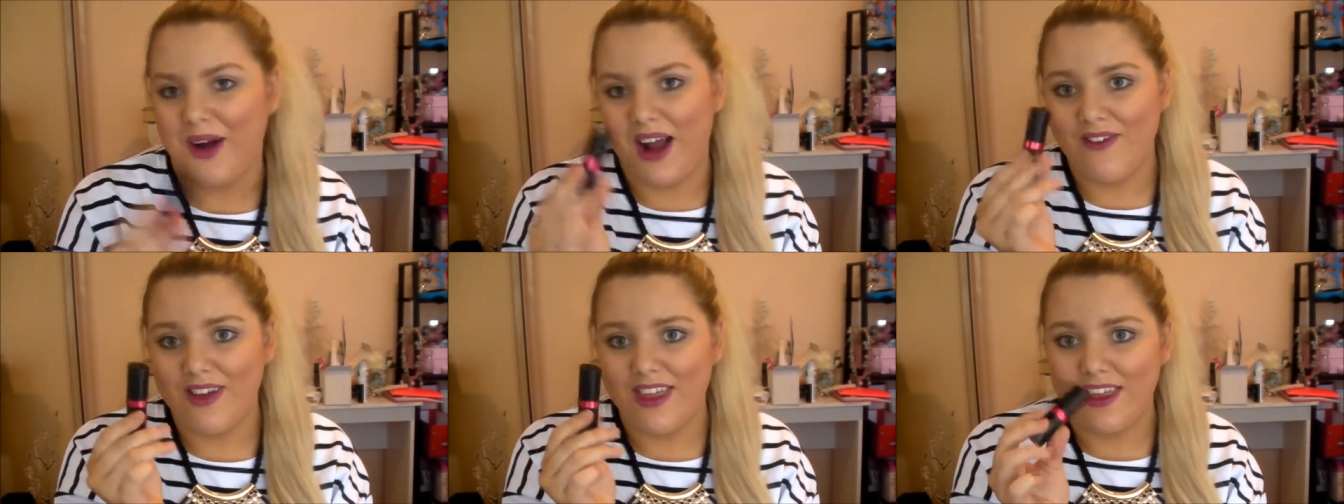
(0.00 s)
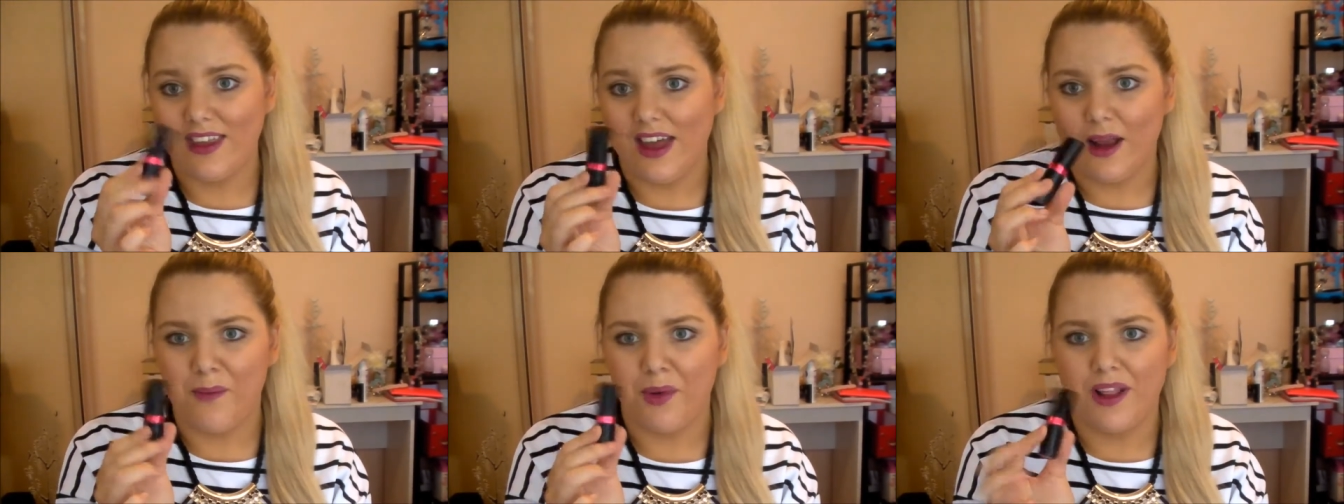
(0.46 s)
I really
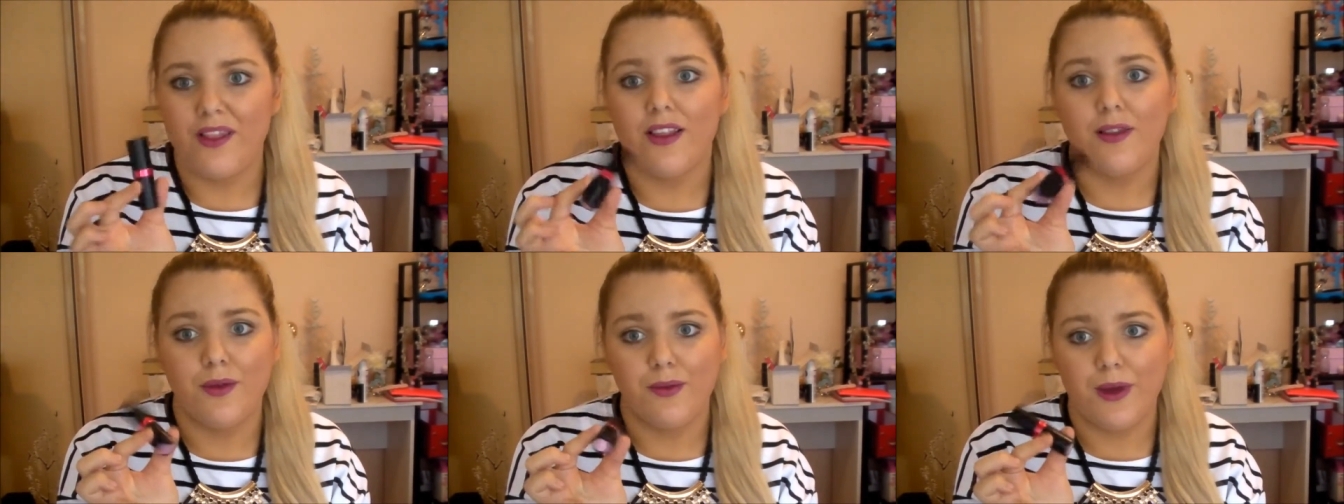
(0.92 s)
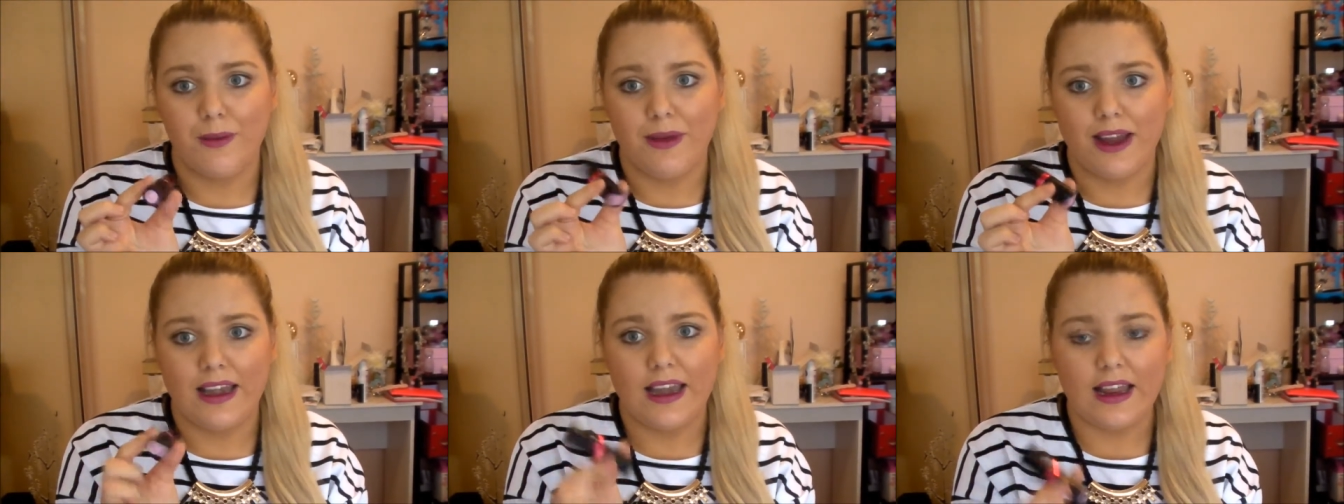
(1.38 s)
like putting this with one of
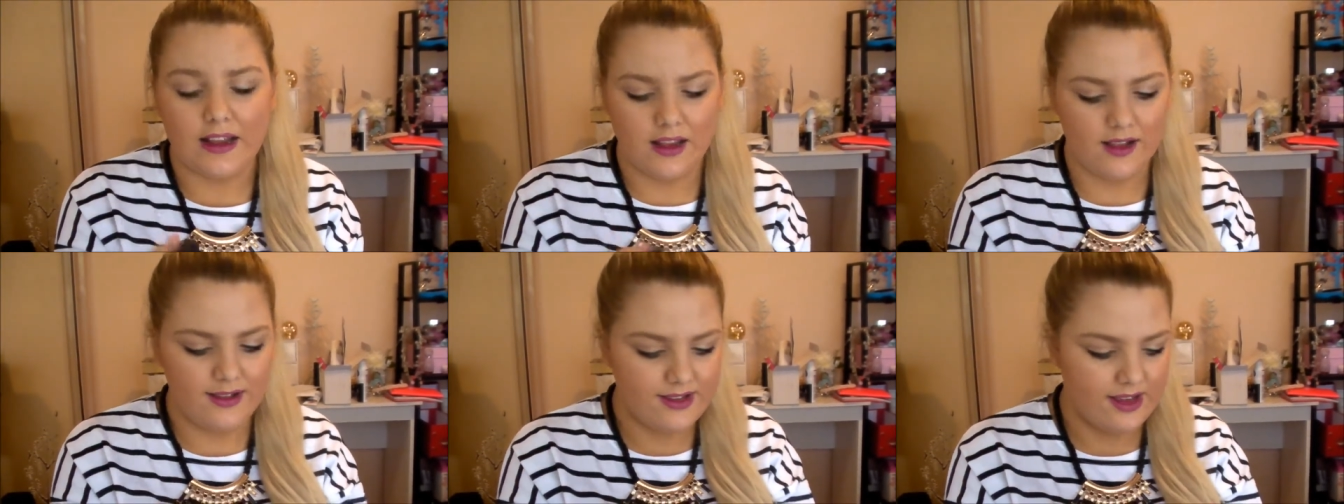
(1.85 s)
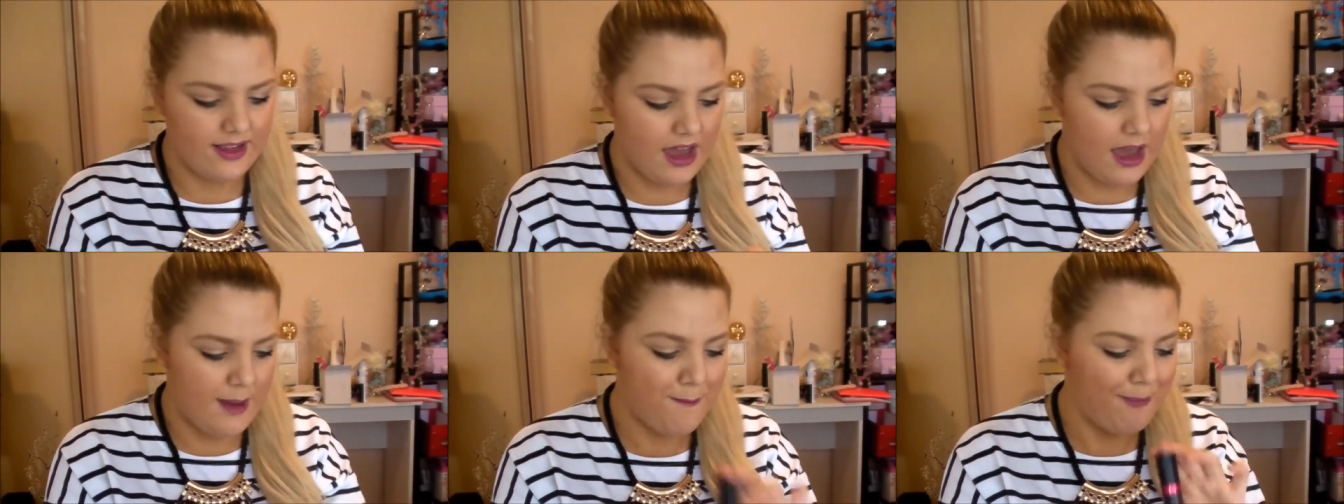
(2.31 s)
my
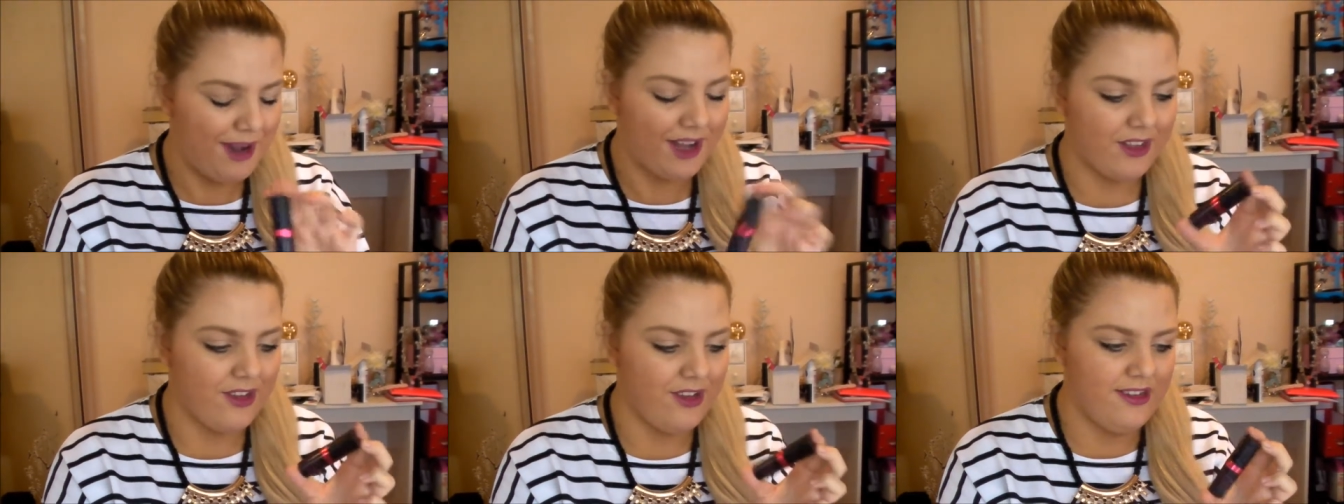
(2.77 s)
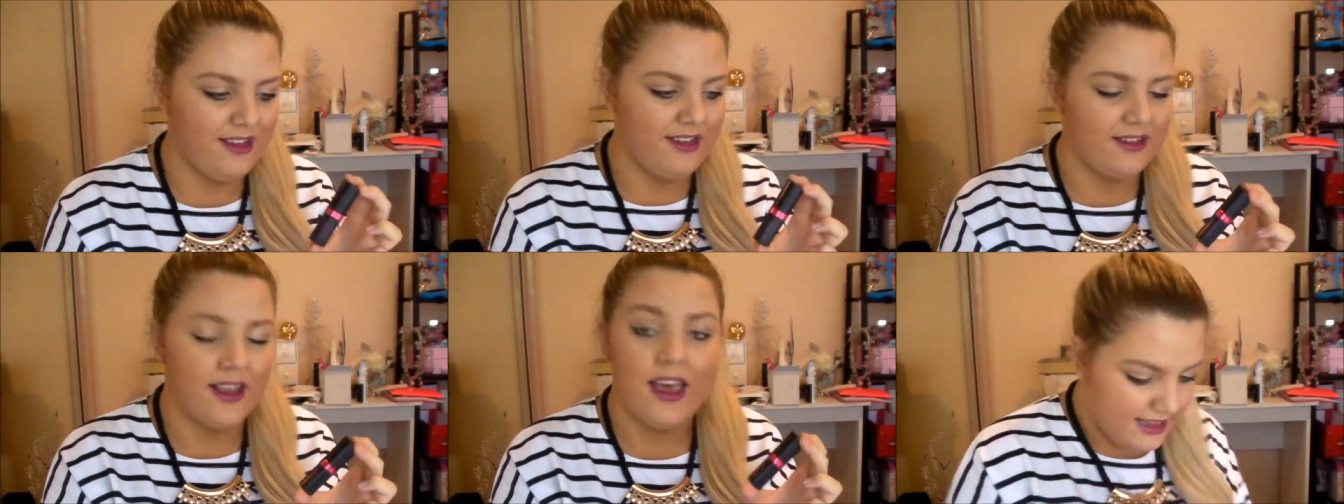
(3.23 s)
NYX butter
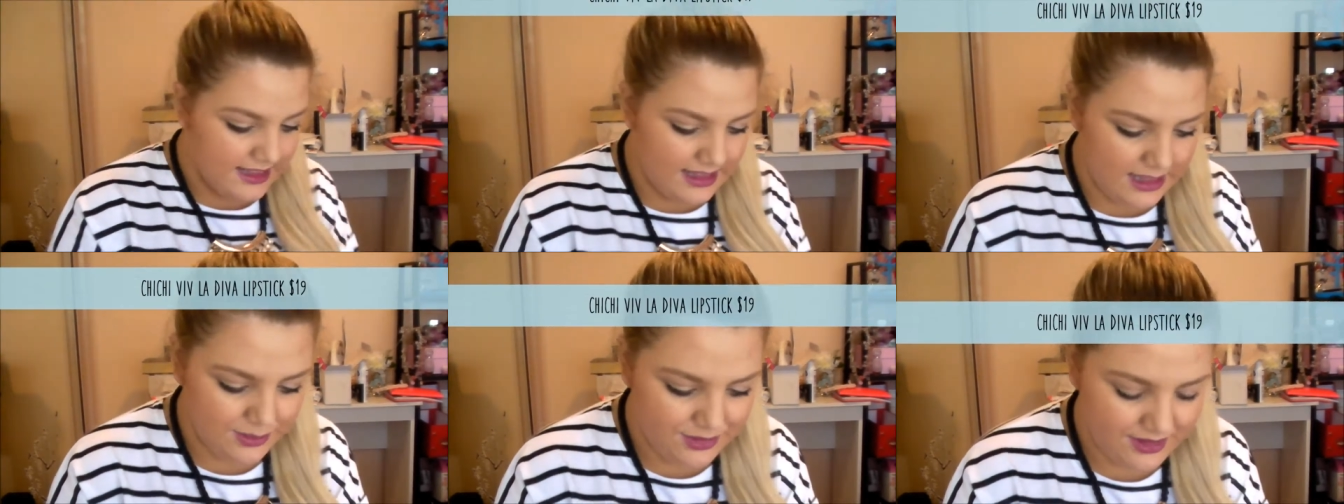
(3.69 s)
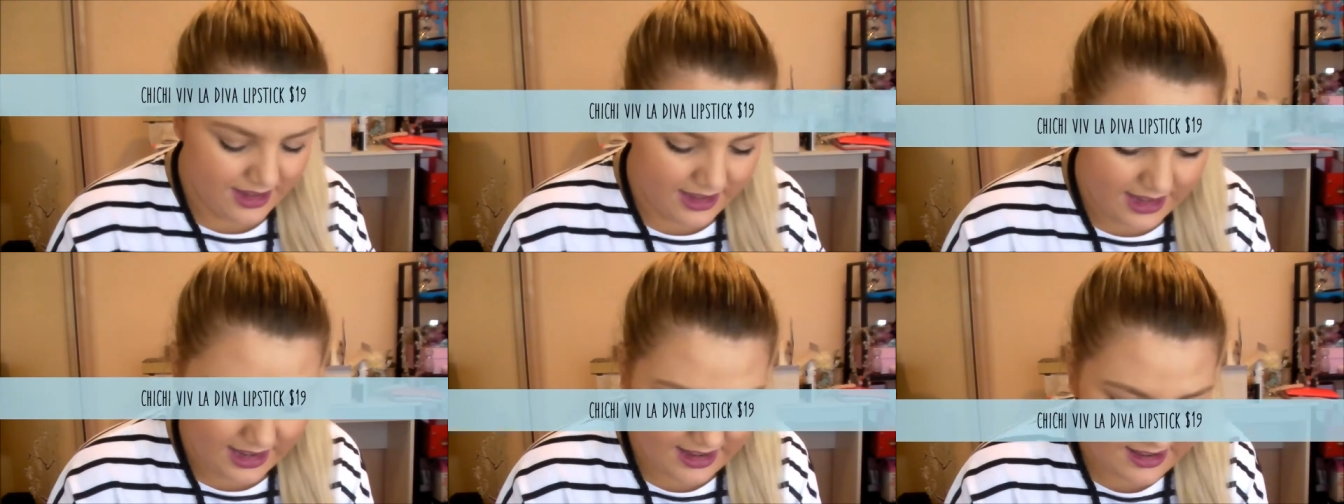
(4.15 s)
glosses.
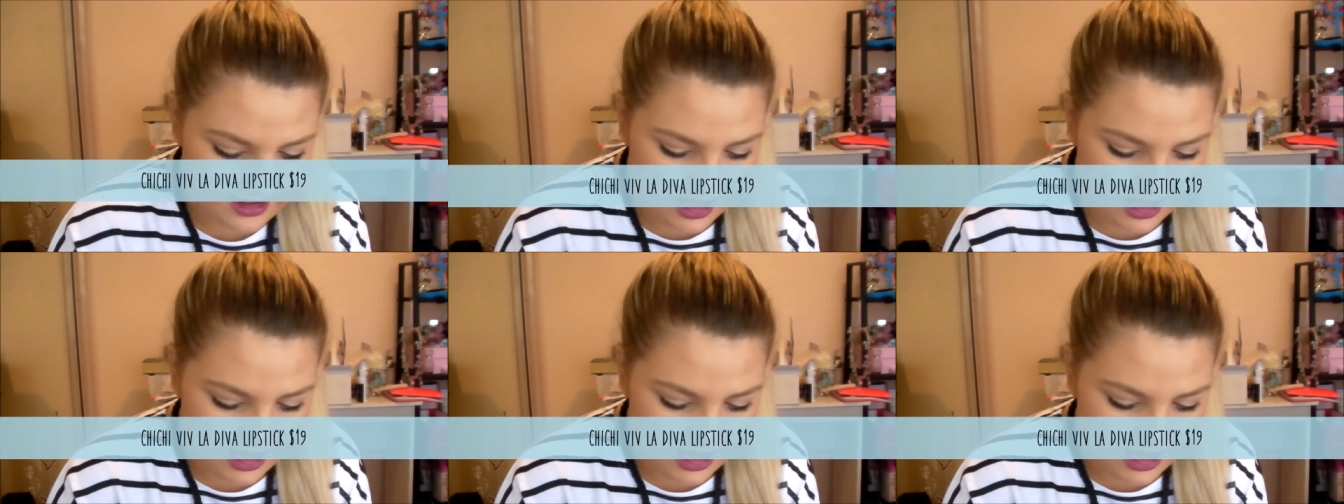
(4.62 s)
Lipstick is